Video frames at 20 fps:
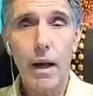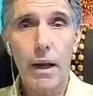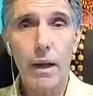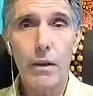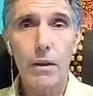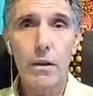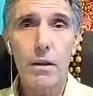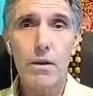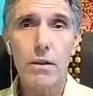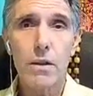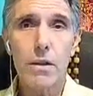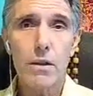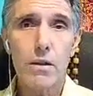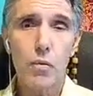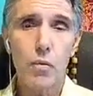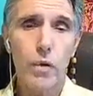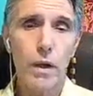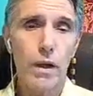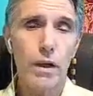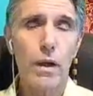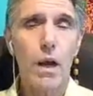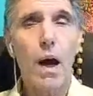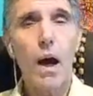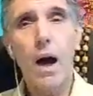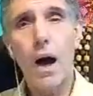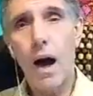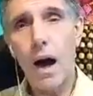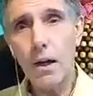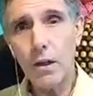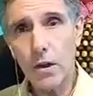and this is when
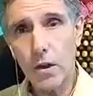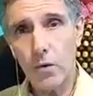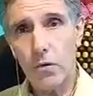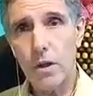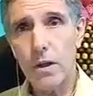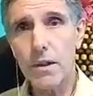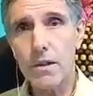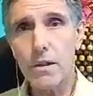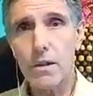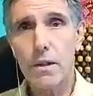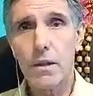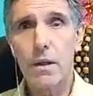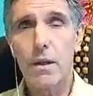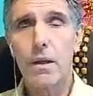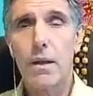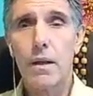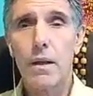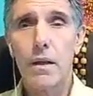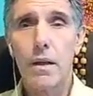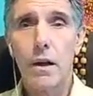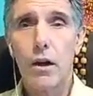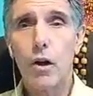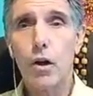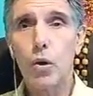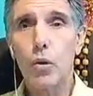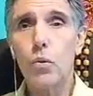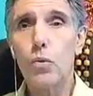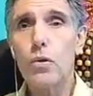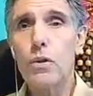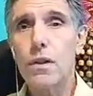arteries
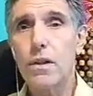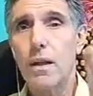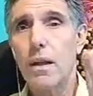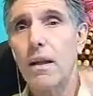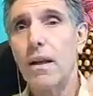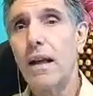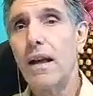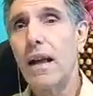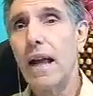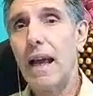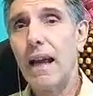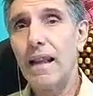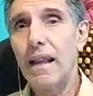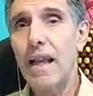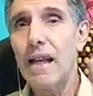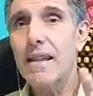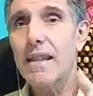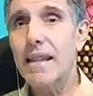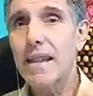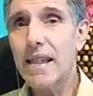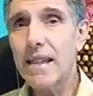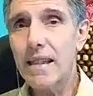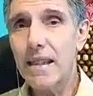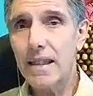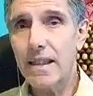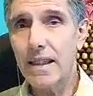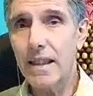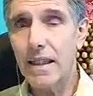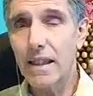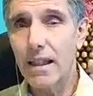lose
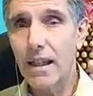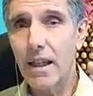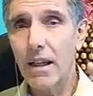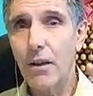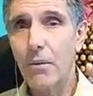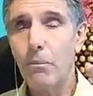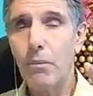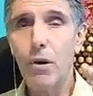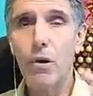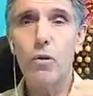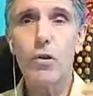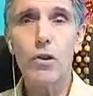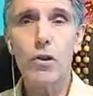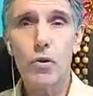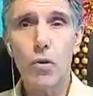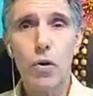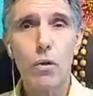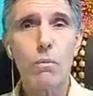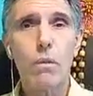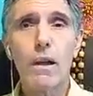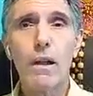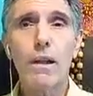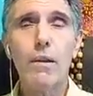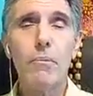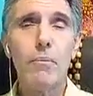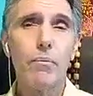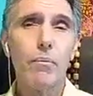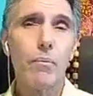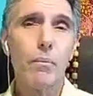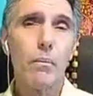elasticity, because normally